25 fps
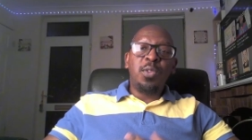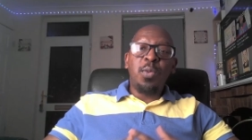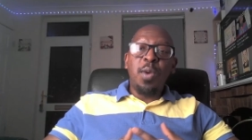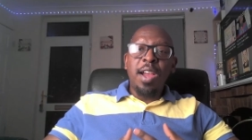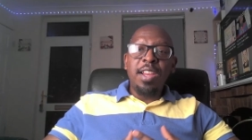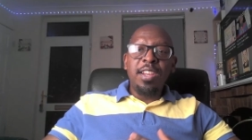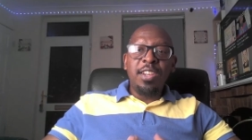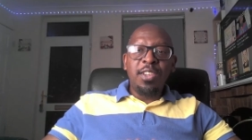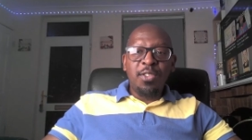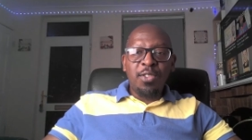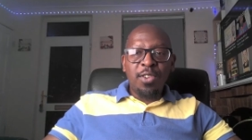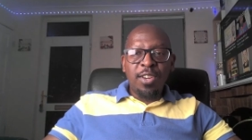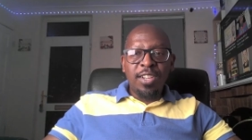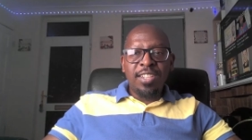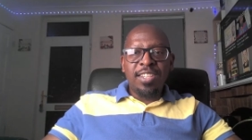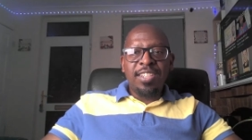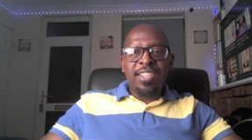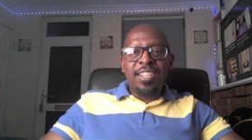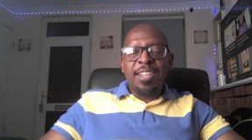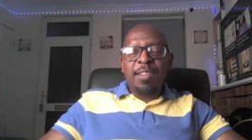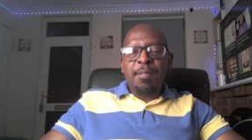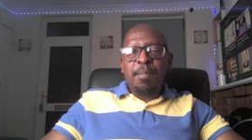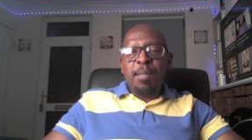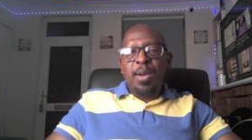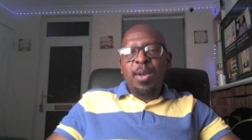quite
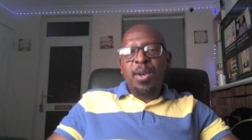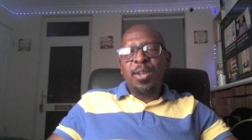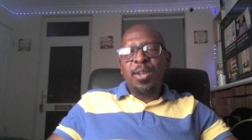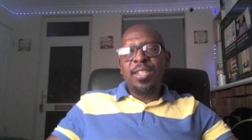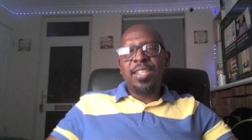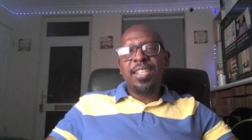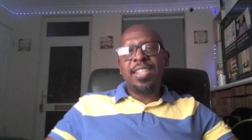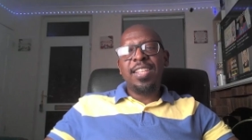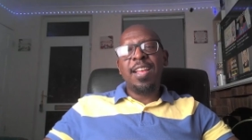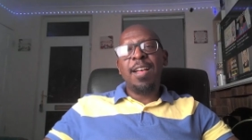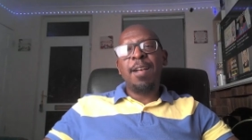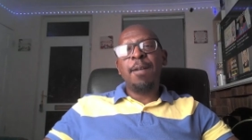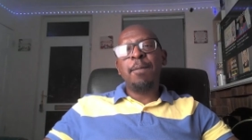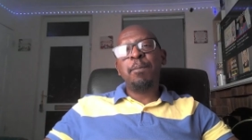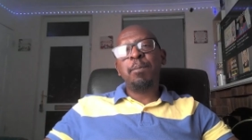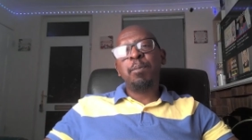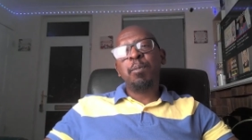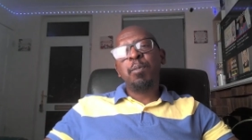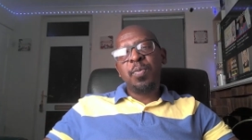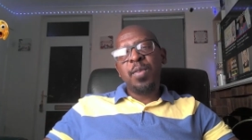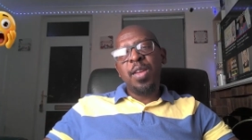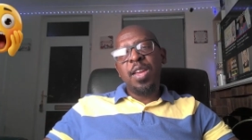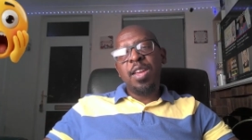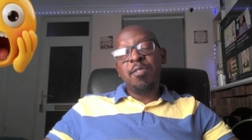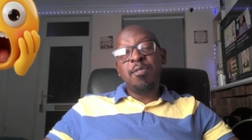interesting because
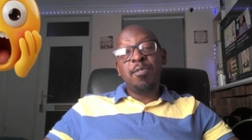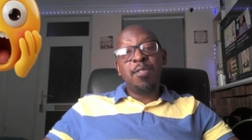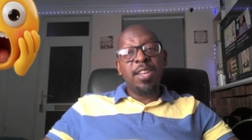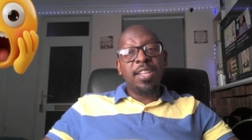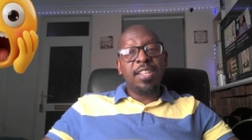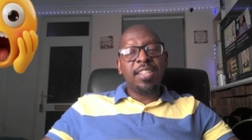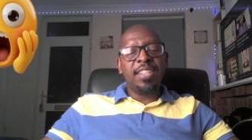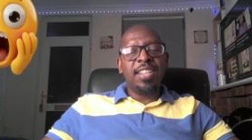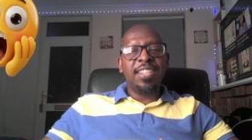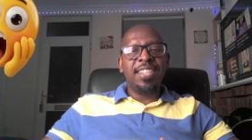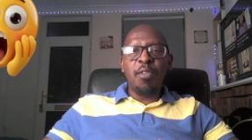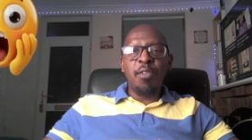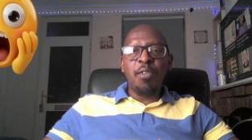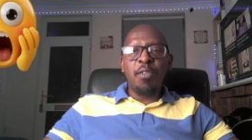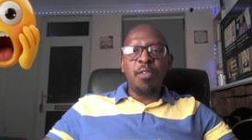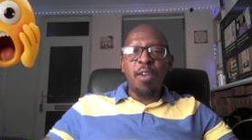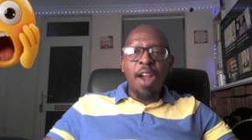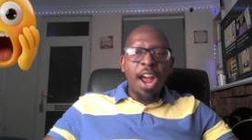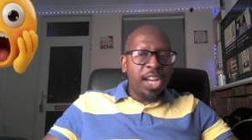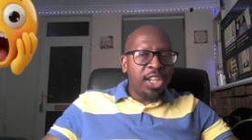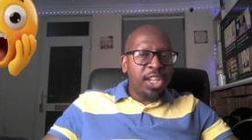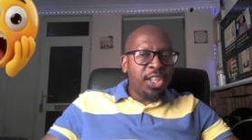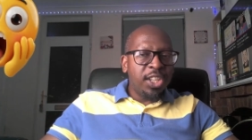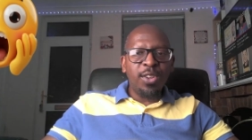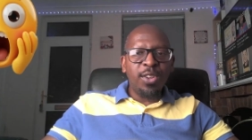investors are
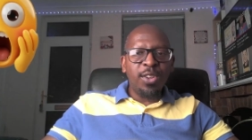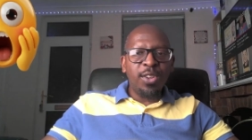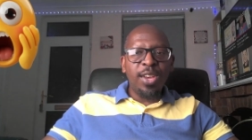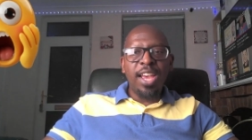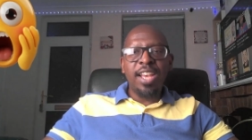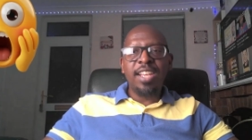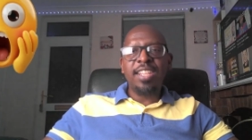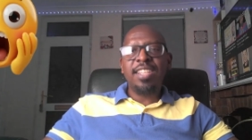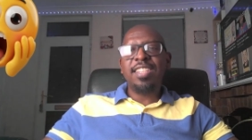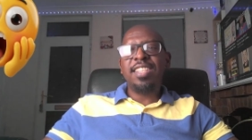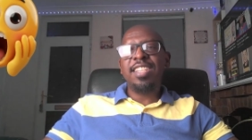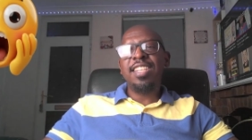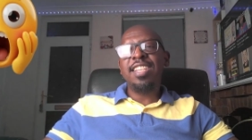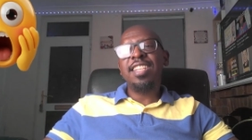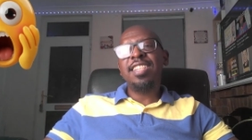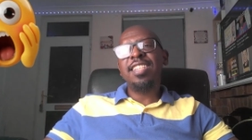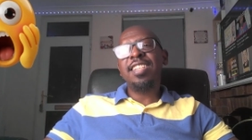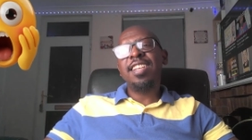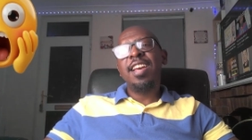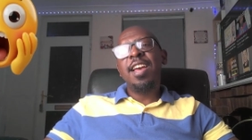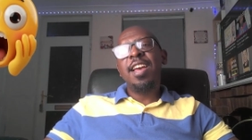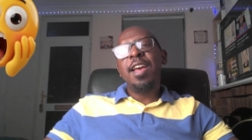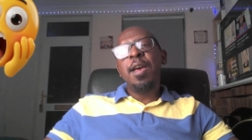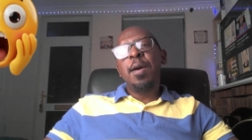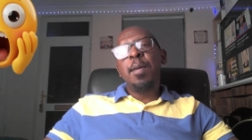rushing to exit,
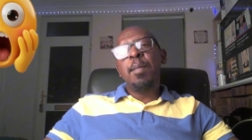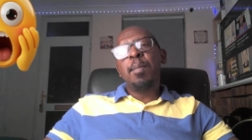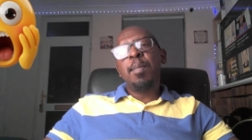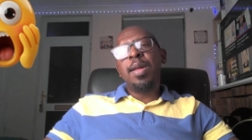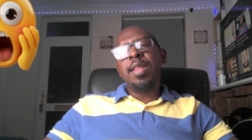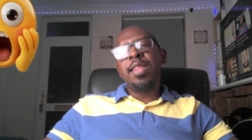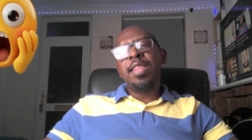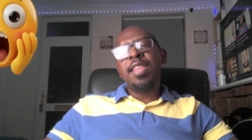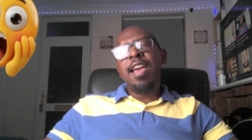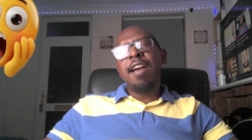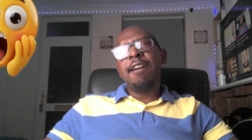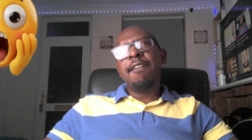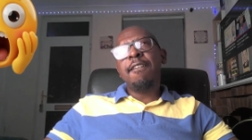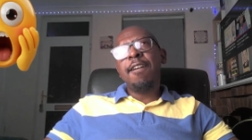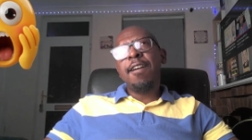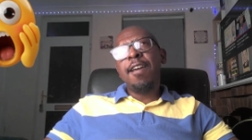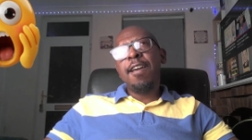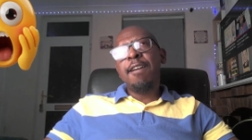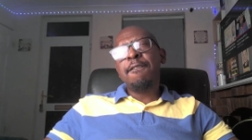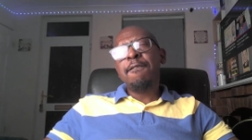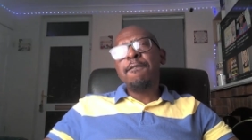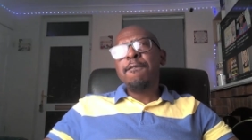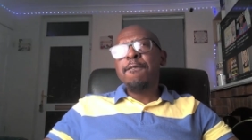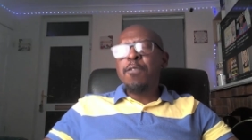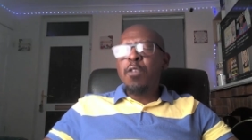but there are
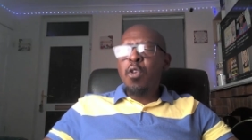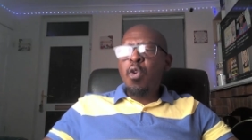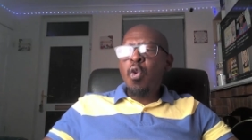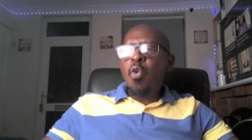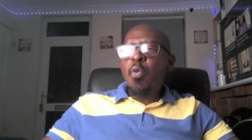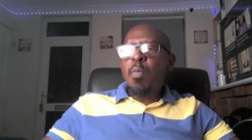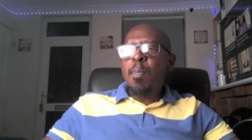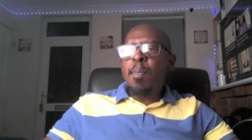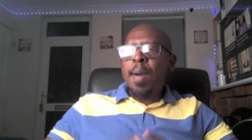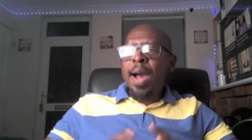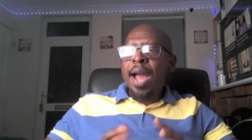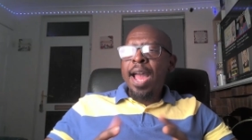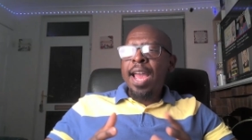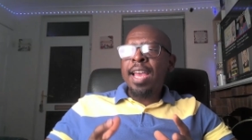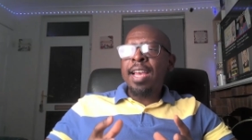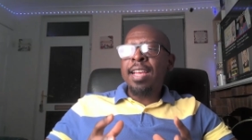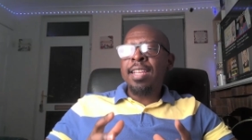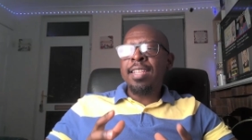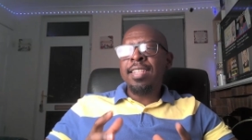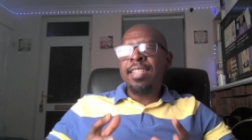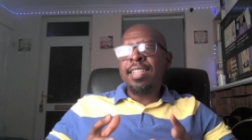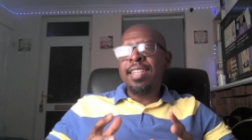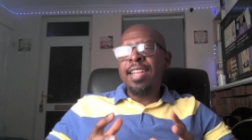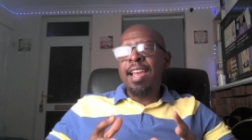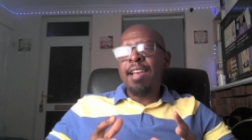a few
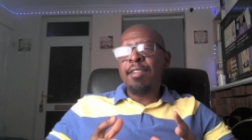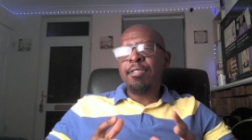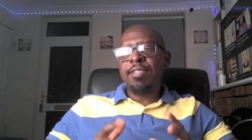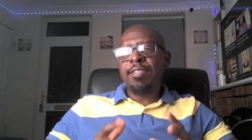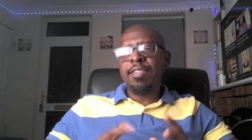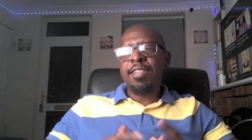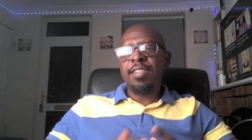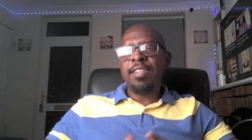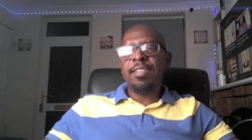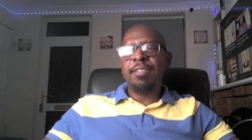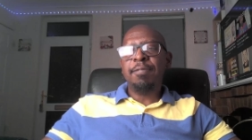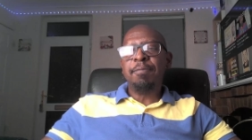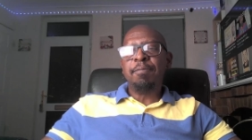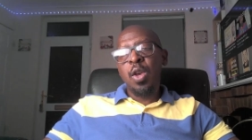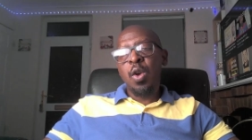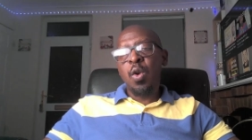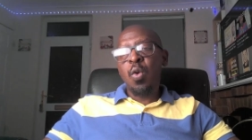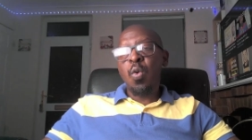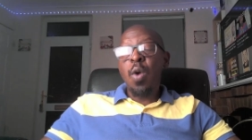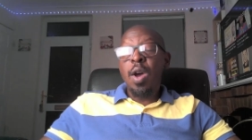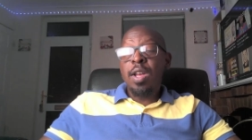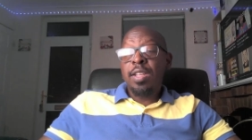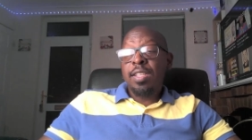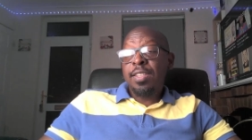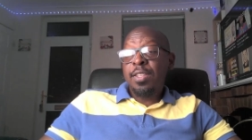buyers left
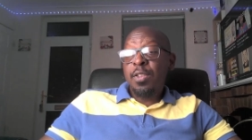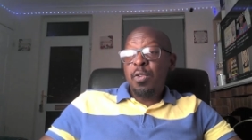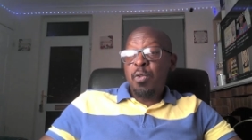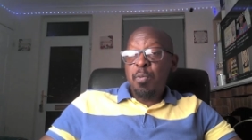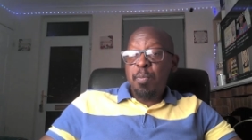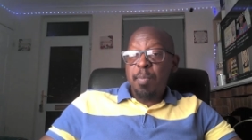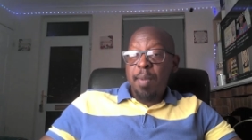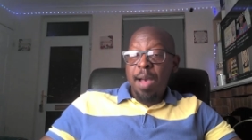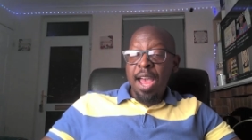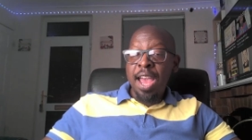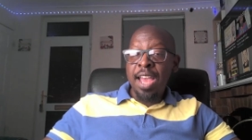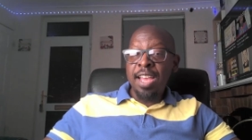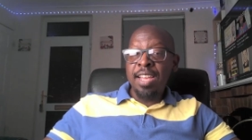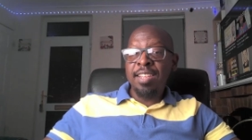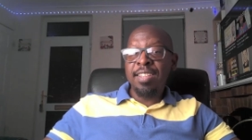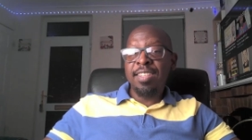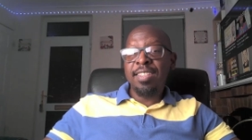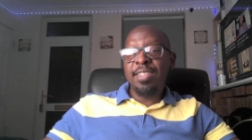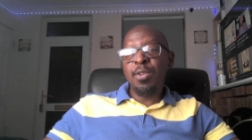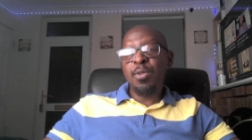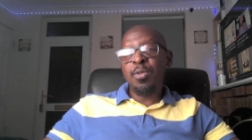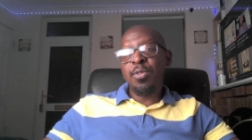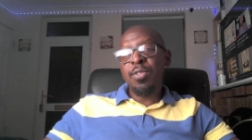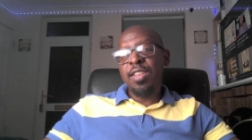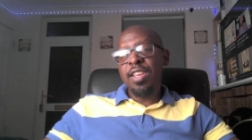who are still buying,
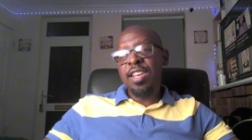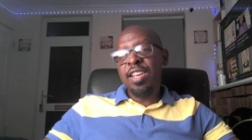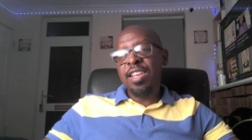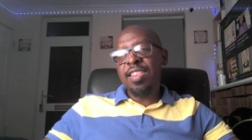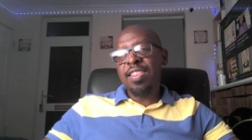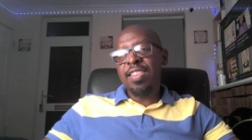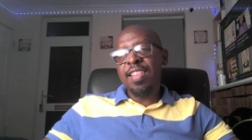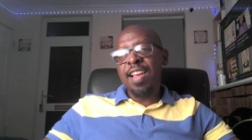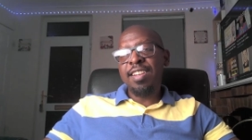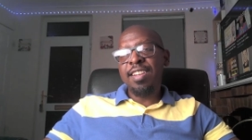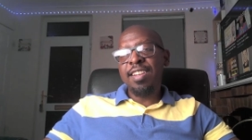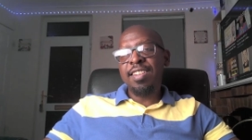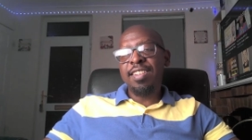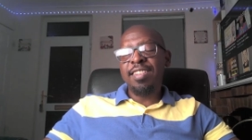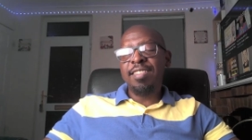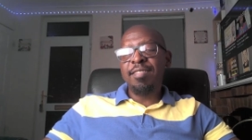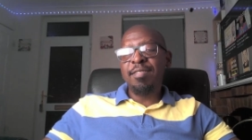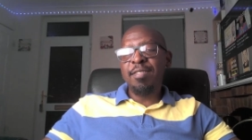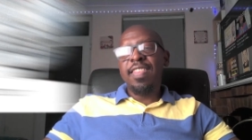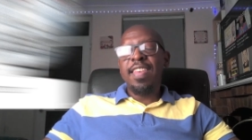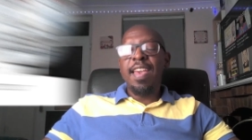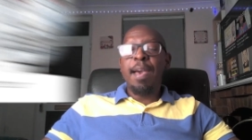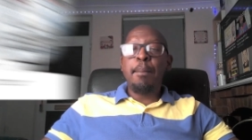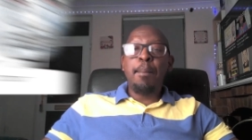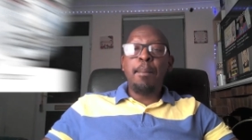still thinking that
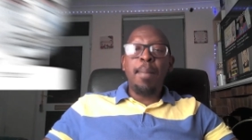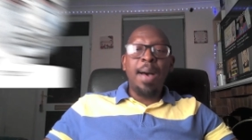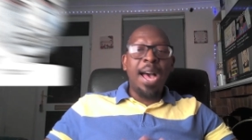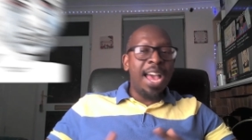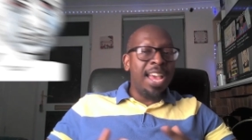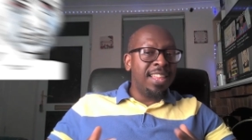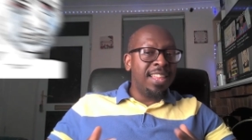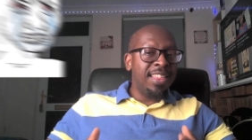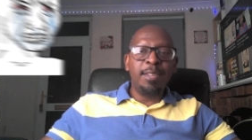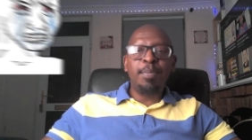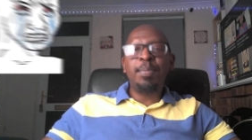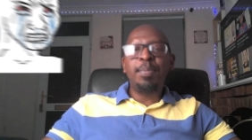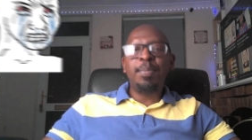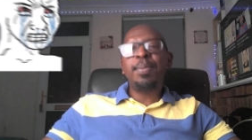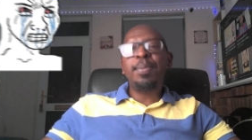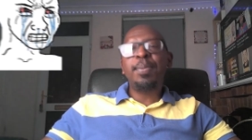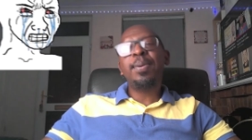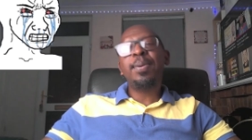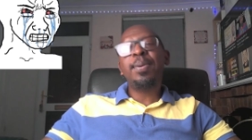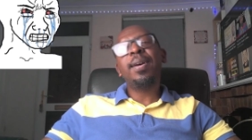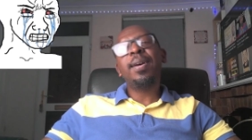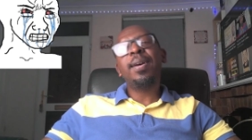they are buying the dip,